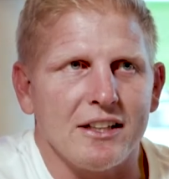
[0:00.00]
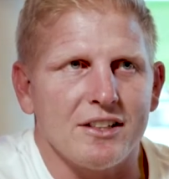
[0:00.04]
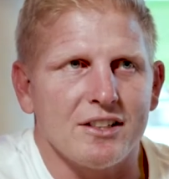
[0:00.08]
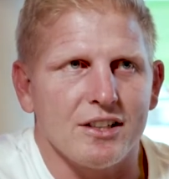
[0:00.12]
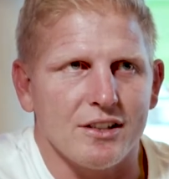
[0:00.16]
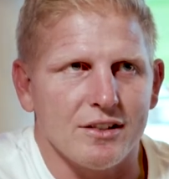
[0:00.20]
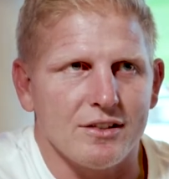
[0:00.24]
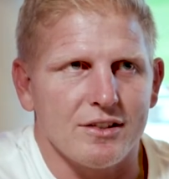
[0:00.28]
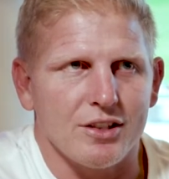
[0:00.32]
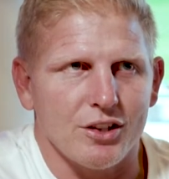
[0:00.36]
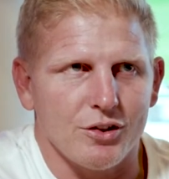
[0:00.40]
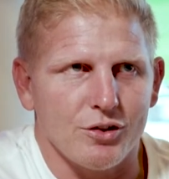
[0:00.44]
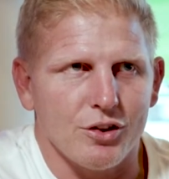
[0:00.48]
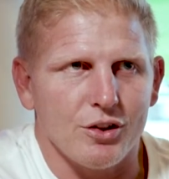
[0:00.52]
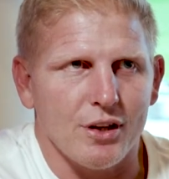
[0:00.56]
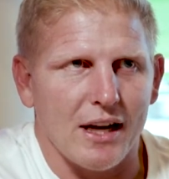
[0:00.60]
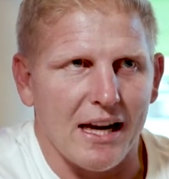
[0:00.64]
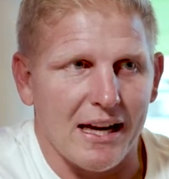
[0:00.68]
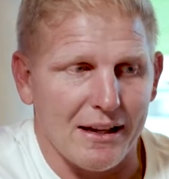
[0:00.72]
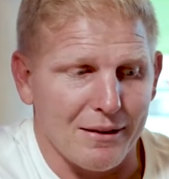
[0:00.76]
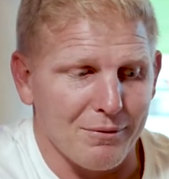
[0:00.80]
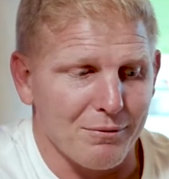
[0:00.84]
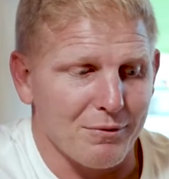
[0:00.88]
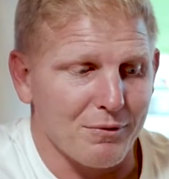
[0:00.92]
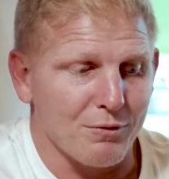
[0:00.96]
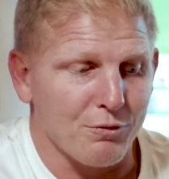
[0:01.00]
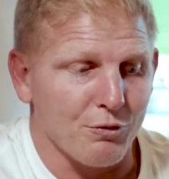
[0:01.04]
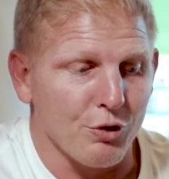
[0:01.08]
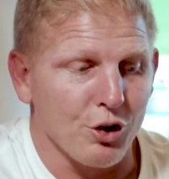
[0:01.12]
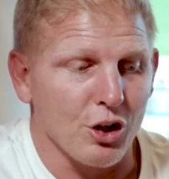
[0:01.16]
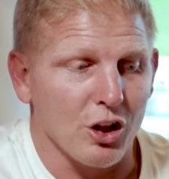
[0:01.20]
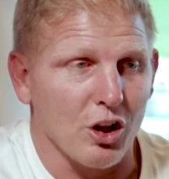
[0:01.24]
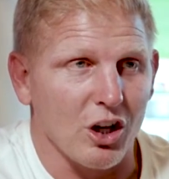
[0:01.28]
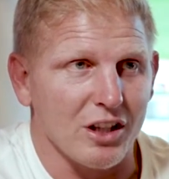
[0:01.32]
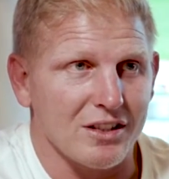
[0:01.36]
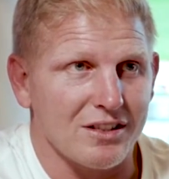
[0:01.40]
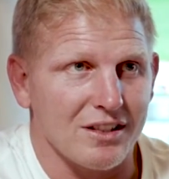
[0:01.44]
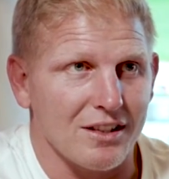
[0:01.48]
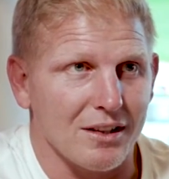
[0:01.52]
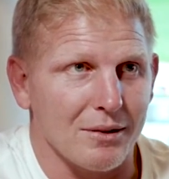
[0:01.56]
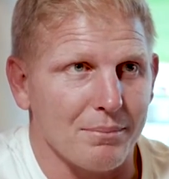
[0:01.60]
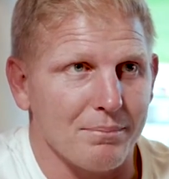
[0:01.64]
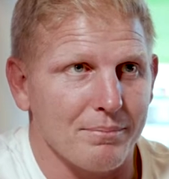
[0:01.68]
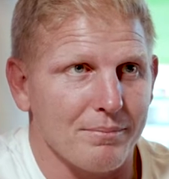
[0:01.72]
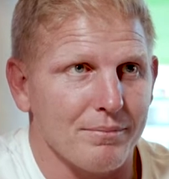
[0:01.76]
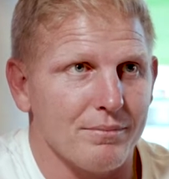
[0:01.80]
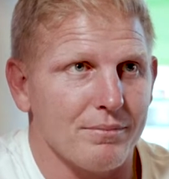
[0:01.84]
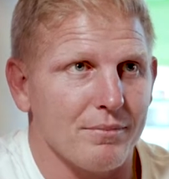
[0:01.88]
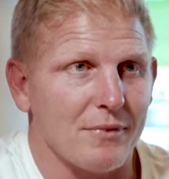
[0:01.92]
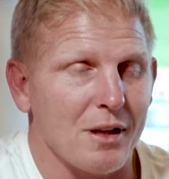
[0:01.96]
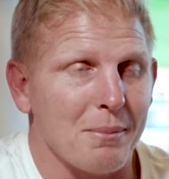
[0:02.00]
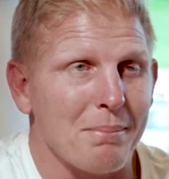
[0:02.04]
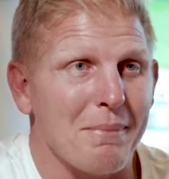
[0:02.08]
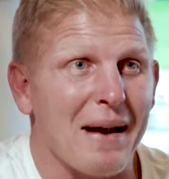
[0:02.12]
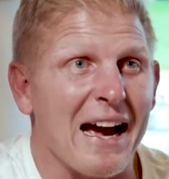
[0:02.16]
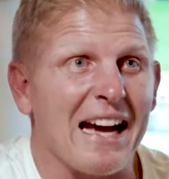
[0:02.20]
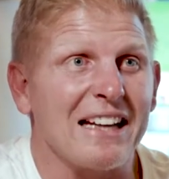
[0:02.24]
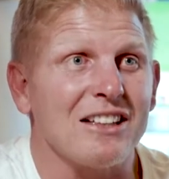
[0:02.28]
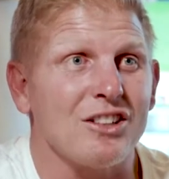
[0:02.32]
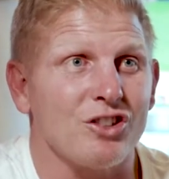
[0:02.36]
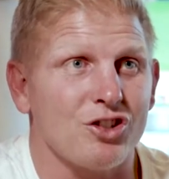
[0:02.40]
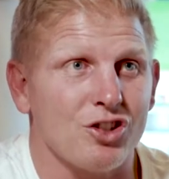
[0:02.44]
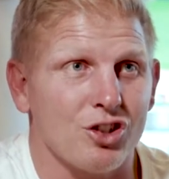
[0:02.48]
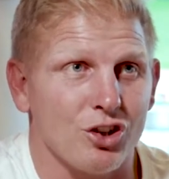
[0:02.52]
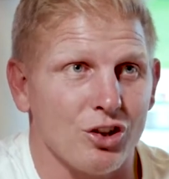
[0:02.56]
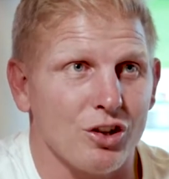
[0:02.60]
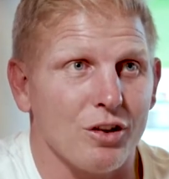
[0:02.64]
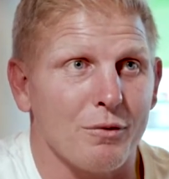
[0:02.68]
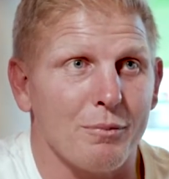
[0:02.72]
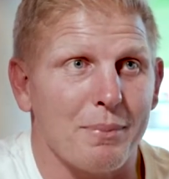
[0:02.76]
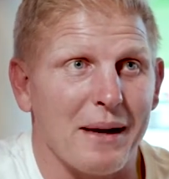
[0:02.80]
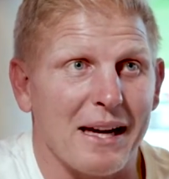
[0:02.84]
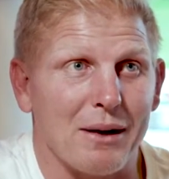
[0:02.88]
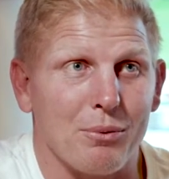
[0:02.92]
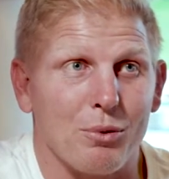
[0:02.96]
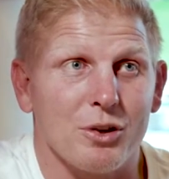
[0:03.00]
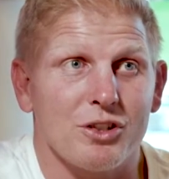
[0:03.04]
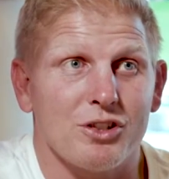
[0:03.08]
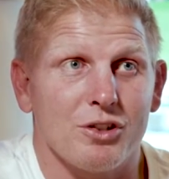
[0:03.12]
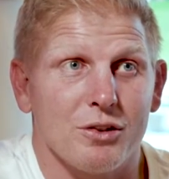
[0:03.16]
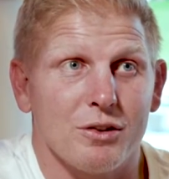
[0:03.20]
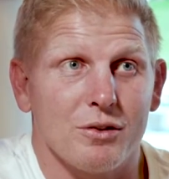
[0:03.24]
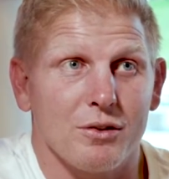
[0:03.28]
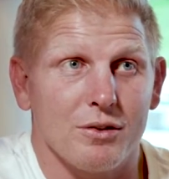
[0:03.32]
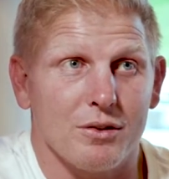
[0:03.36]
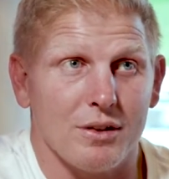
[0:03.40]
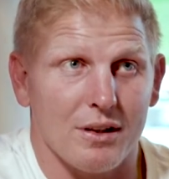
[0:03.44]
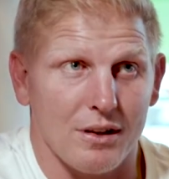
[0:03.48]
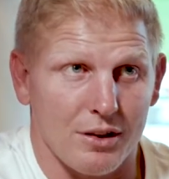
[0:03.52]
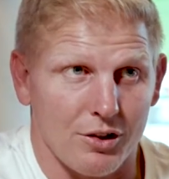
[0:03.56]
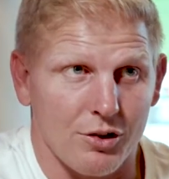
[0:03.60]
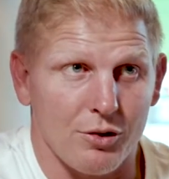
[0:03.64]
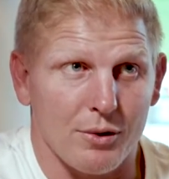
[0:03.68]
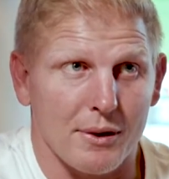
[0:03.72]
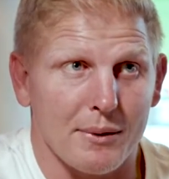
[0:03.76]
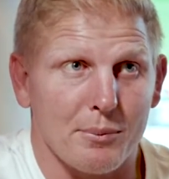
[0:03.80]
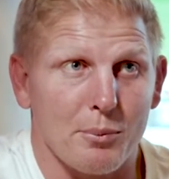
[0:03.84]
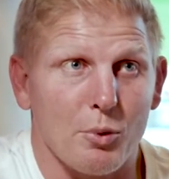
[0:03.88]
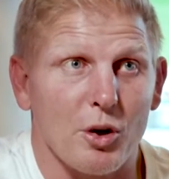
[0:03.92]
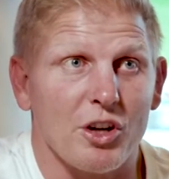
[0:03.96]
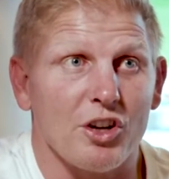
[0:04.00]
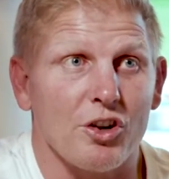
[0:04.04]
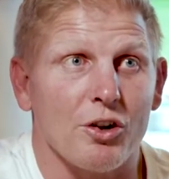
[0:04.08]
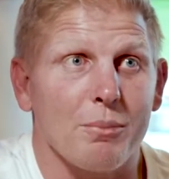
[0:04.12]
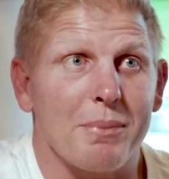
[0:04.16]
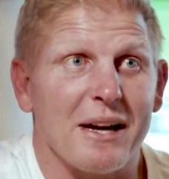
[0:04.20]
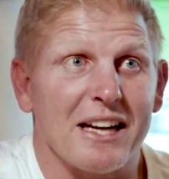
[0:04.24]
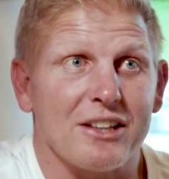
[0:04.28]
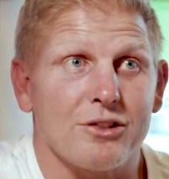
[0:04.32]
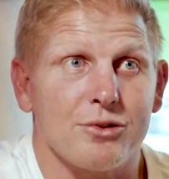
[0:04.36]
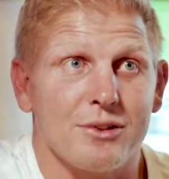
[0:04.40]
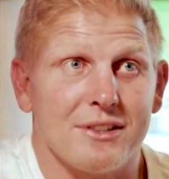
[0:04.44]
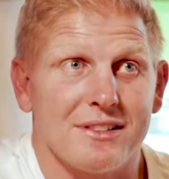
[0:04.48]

to and realise the magnitude about what you're about to